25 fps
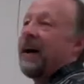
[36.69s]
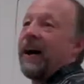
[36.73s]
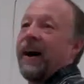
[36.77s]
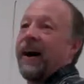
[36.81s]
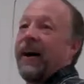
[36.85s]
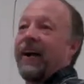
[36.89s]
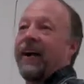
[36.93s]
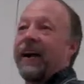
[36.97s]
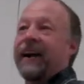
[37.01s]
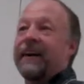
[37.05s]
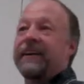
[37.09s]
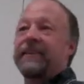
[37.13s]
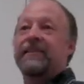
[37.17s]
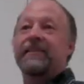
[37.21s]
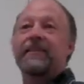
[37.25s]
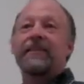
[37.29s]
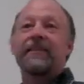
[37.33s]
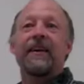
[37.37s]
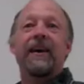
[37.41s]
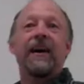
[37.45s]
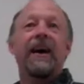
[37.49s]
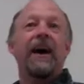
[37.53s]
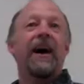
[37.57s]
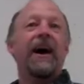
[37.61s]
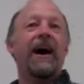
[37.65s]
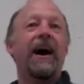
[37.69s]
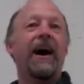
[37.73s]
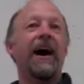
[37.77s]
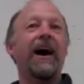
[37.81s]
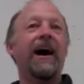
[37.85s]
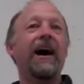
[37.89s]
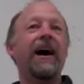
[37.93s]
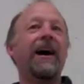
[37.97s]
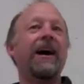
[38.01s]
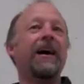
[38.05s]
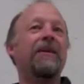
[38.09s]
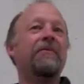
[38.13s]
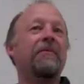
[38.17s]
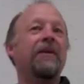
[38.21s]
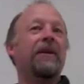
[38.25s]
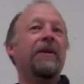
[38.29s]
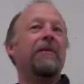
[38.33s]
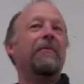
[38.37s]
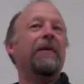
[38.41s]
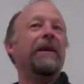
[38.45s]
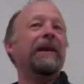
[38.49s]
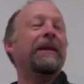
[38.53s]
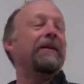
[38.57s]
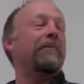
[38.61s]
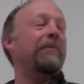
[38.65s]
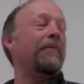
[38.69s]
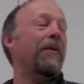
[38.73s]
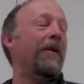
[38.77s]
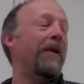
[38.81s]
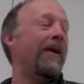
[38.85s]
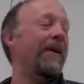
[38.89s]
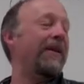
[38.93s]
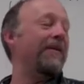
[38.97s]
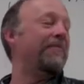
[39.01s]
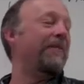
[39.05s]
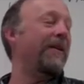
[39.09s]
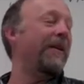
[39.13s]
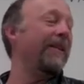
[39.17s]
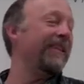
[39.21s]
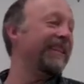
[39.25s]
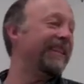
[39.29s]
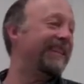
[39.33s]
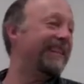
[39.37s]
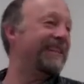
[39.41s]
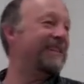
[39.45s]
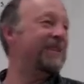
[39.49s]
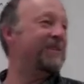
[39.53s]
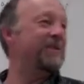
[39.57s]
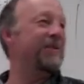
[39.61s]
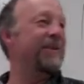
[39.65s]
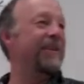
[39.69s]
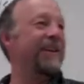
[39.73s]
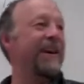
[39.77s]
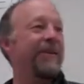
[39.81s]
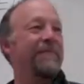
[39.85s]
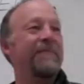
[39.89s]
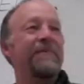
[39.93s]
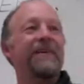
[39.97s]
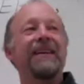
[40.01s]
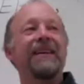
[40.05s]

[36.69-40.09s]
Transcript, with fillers: All right, um, we're going to break the po politics unit up